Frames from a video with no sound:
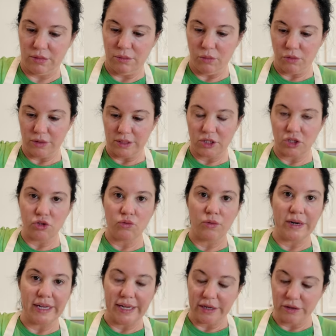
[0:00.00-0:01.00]
more than
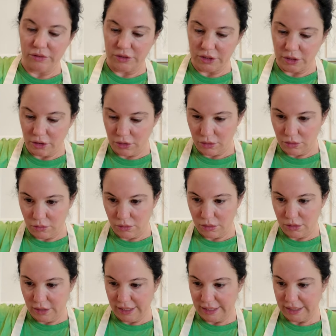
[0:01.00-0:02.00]
20 years ago,
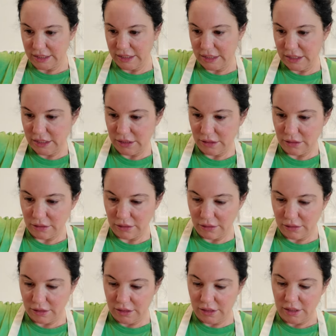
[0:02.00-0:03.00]
and it's still
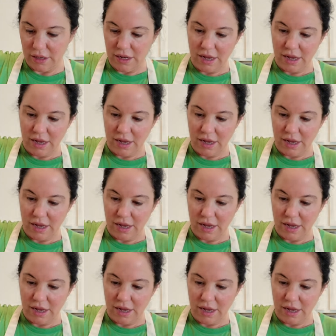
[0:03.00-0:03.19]
good.